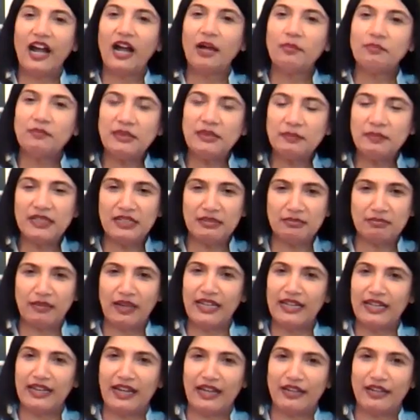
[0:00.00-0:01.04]
are people in
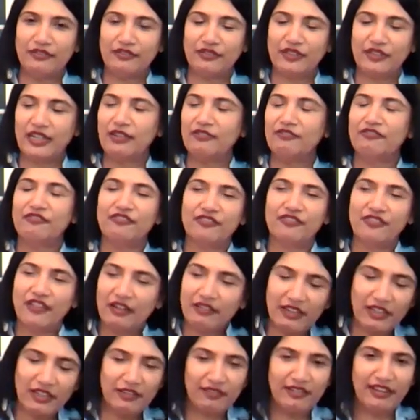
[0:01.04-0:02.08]
my life that I'm
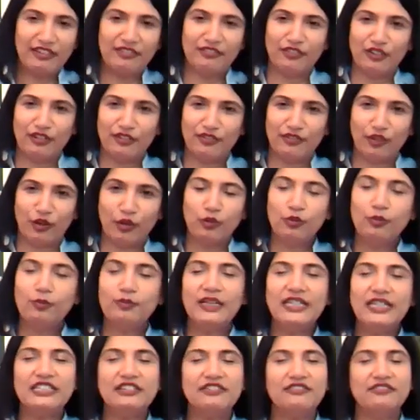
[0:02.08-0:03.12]
very grateful for, who
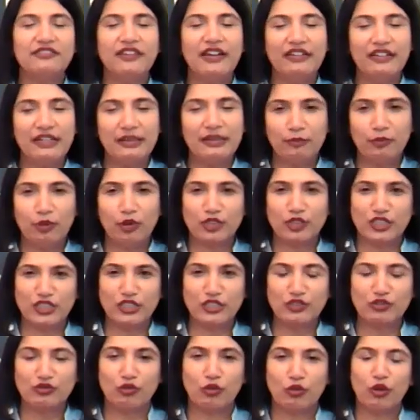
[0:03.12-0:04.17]
played a very
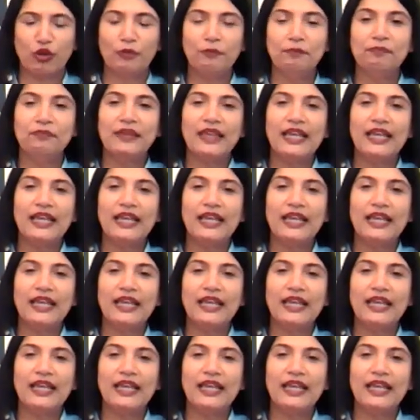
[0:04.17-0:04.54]
important role.